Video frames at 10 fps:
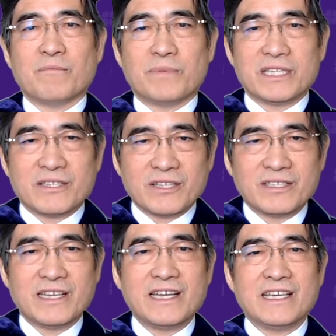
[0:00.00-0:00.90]
But
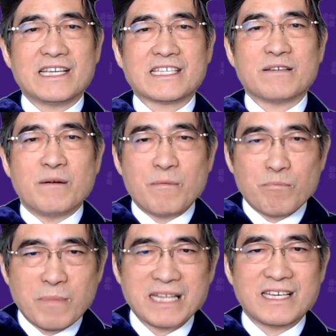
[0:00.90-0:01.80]
today is
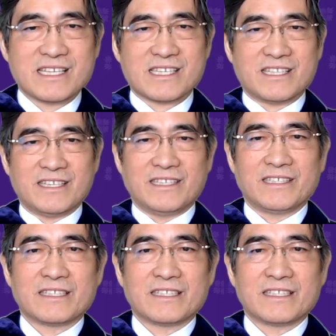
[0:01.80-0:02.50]
Mother's Day,